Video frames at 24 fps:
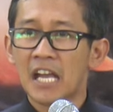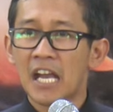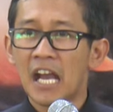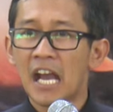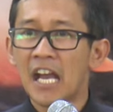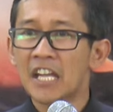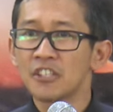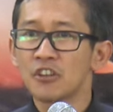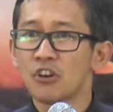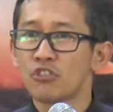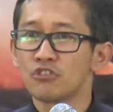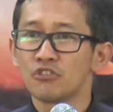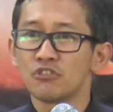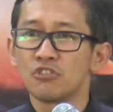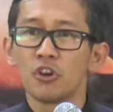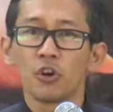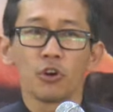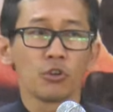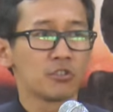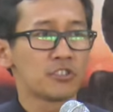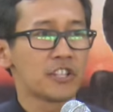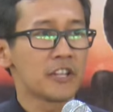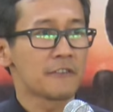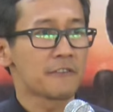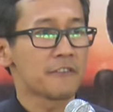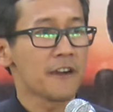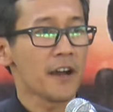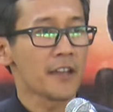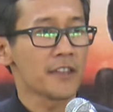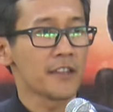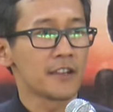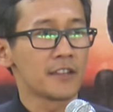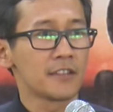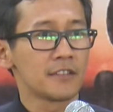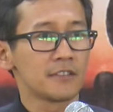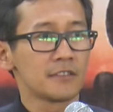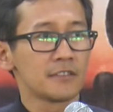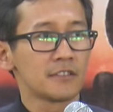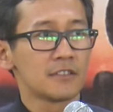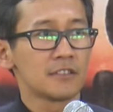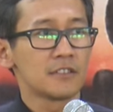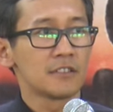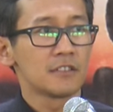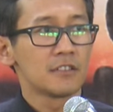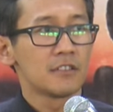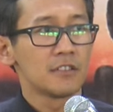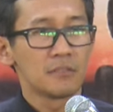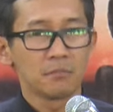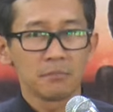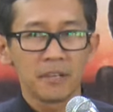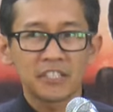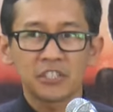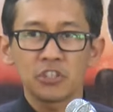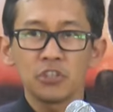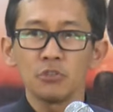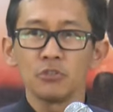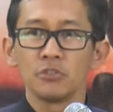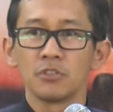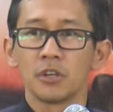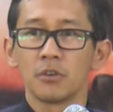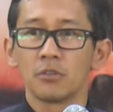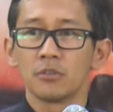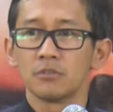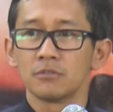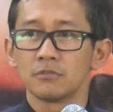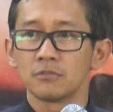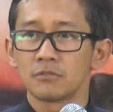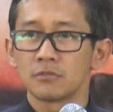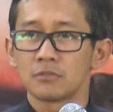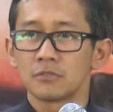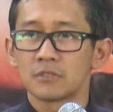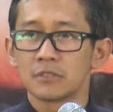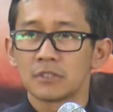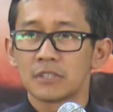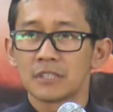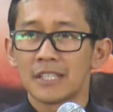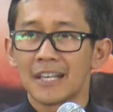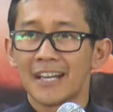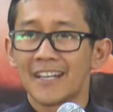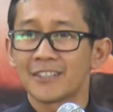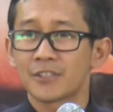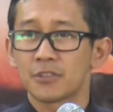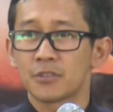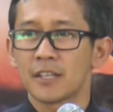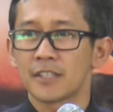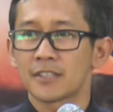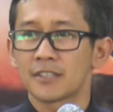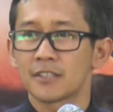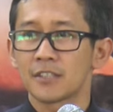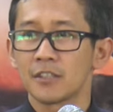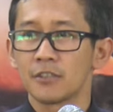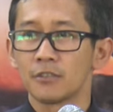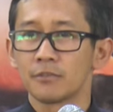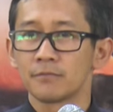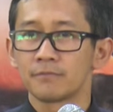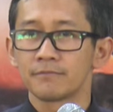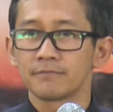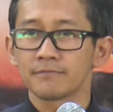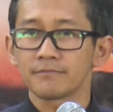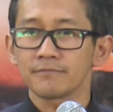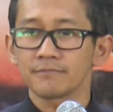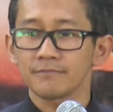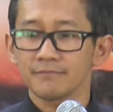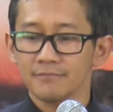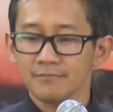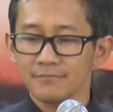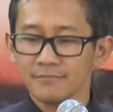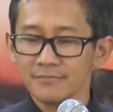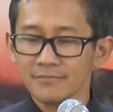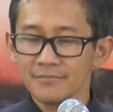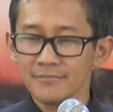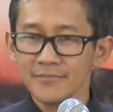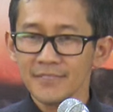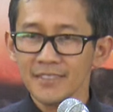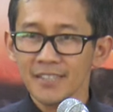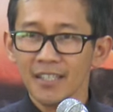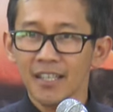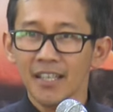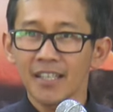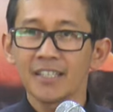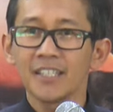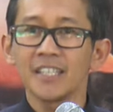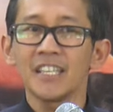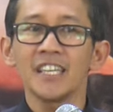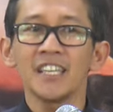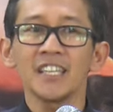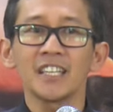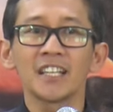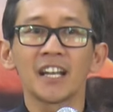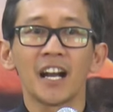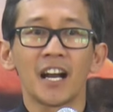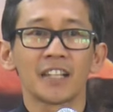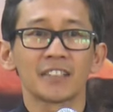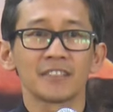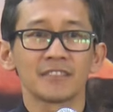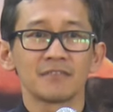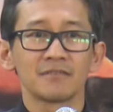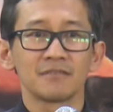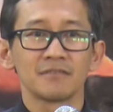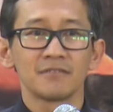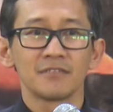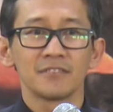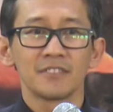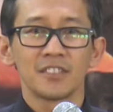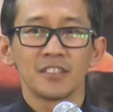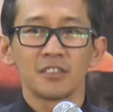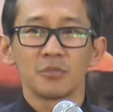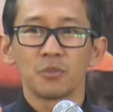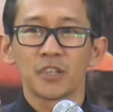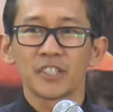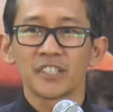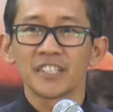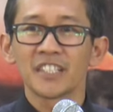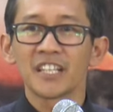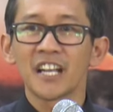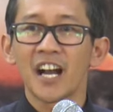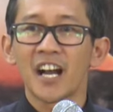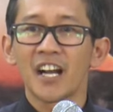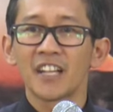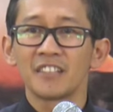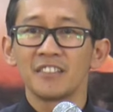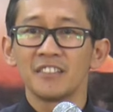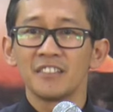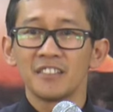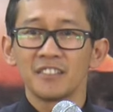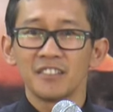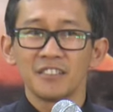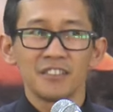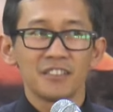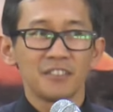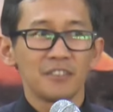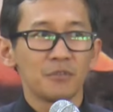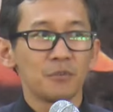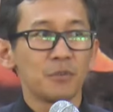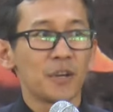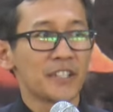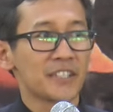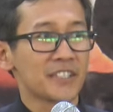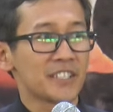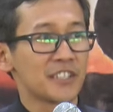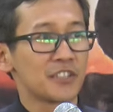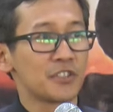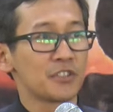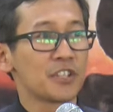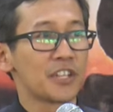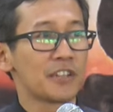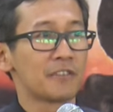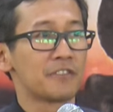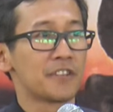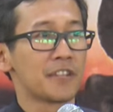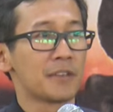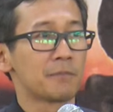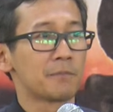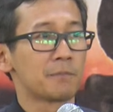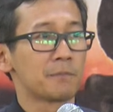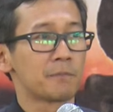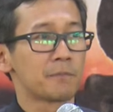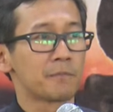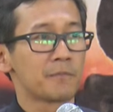I don't know, dear Father, but you know. I trust you. And he got what God wanted to give him.